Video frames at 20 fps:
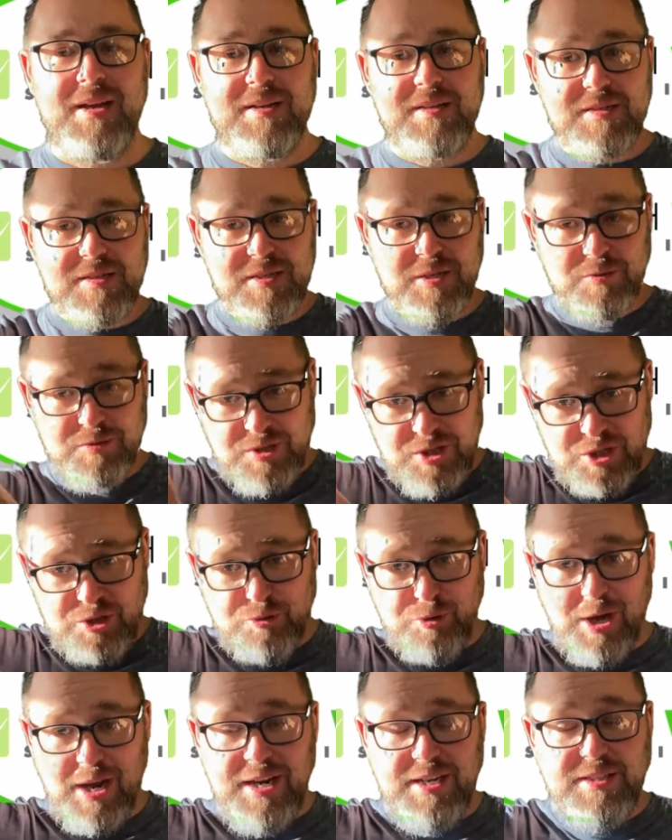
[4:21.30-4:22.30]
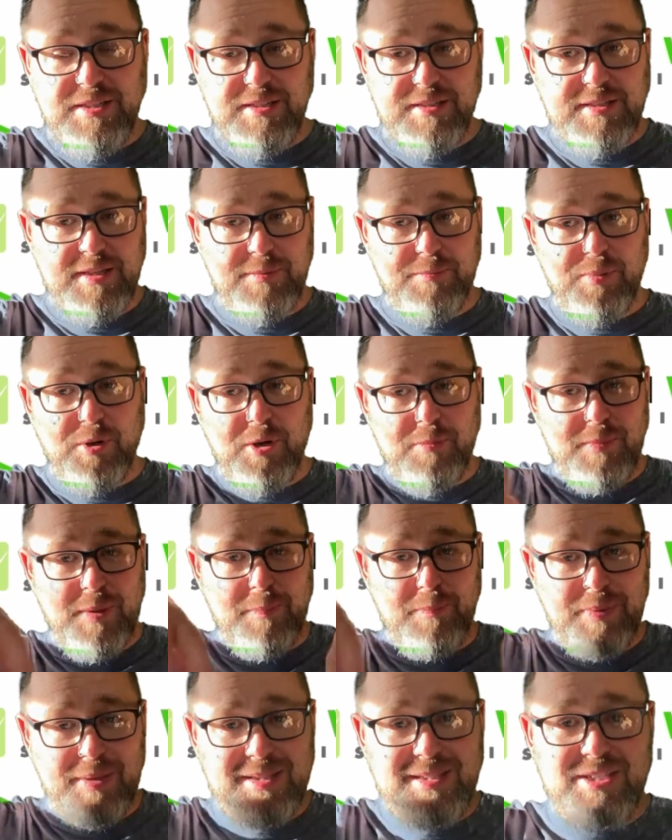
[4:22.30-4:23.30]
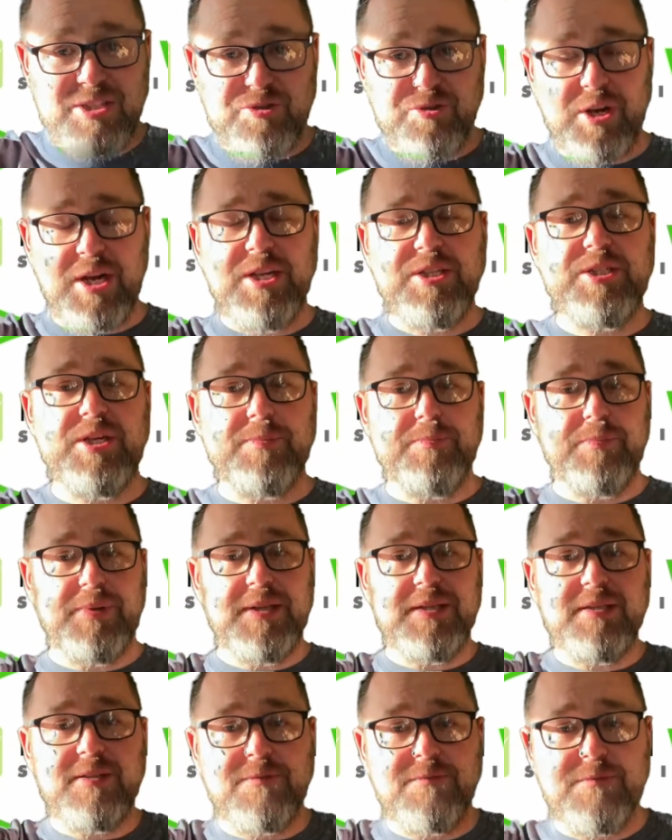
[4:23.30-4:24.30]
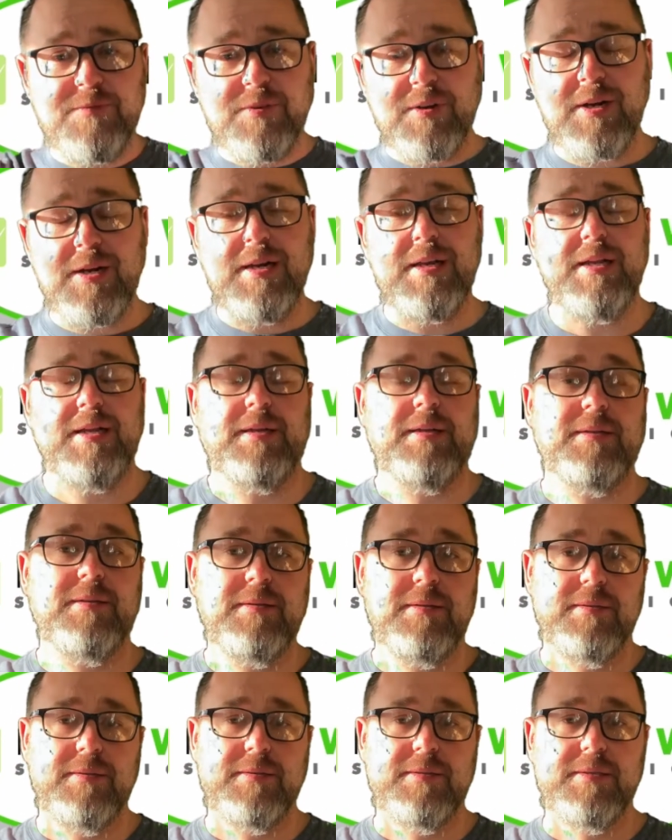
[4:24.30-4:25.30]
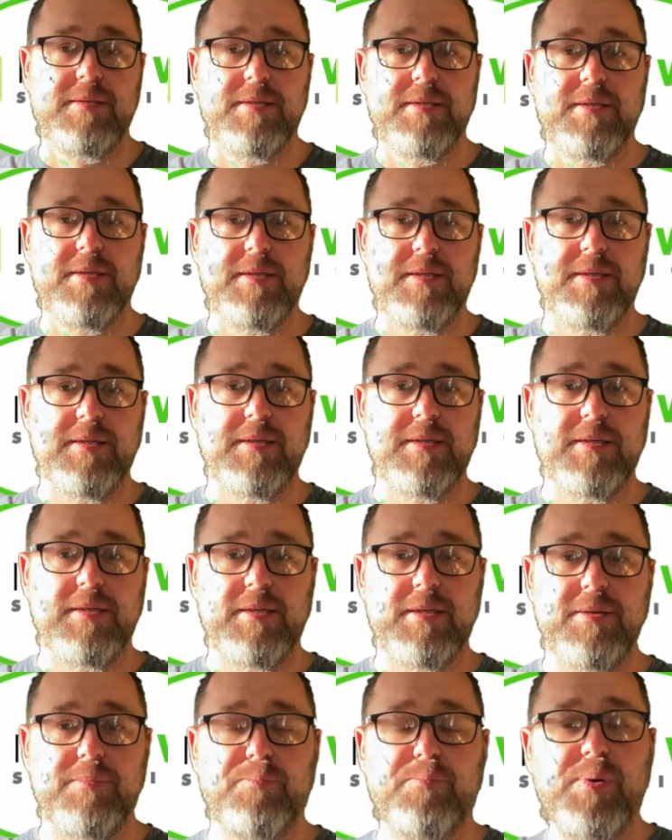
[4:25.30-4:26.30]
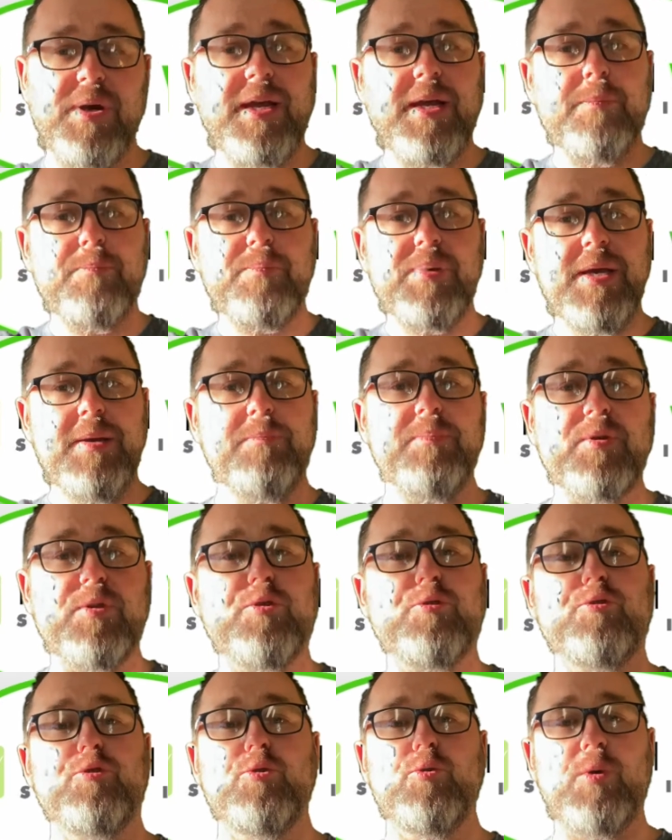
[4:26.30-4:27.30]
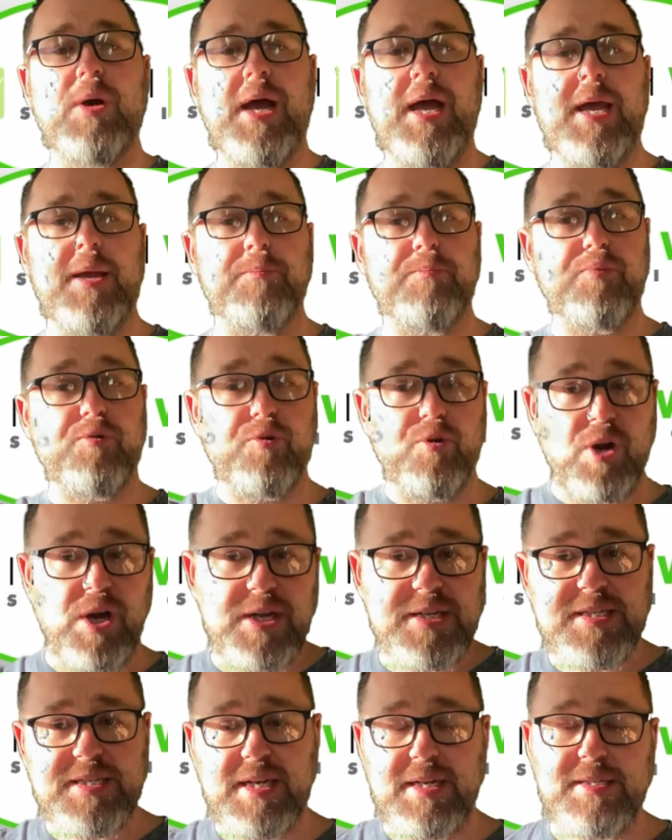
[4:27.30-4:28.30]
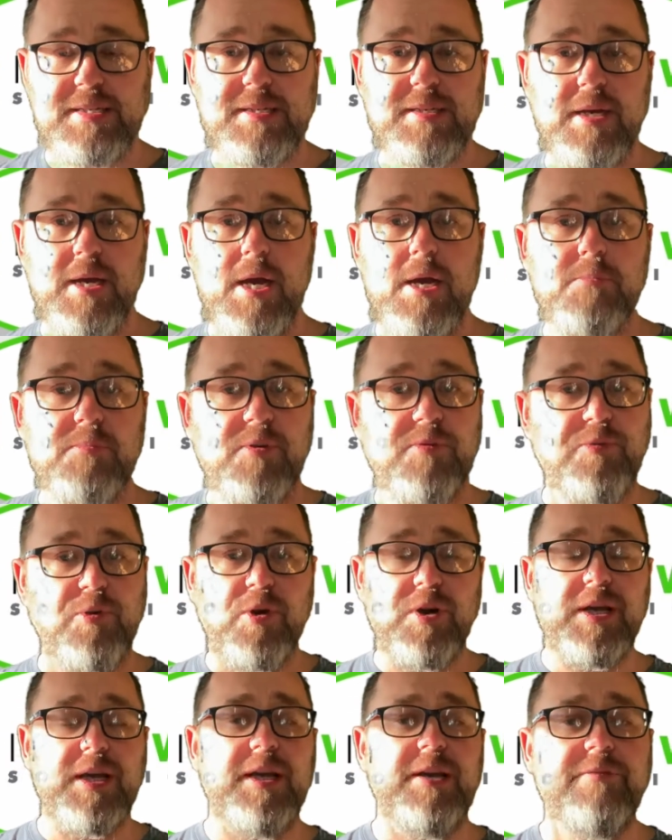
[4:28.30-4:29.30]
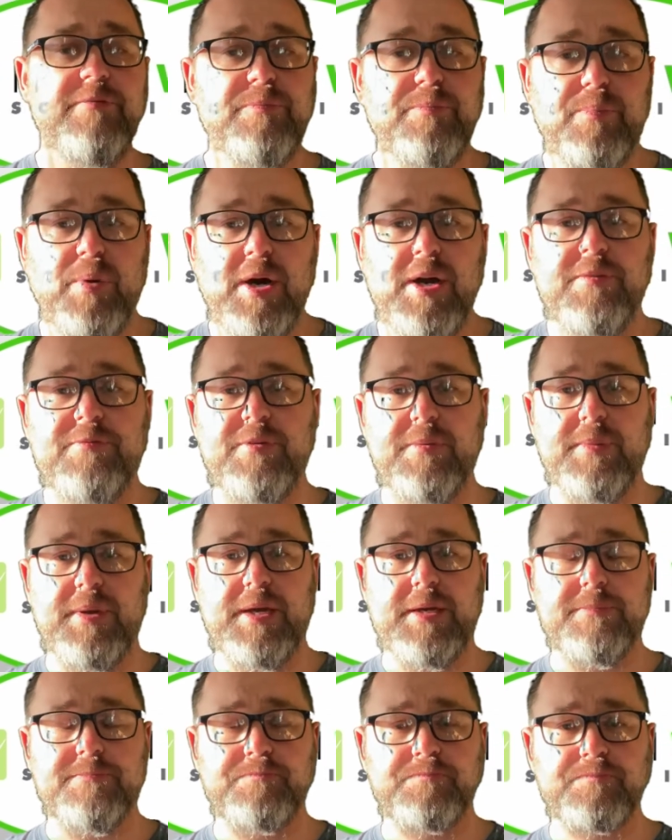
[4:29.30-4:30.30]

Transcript: So the strategy is an important bit. Building the strategy and building the funnel in bringing people through a process before they even buy from you.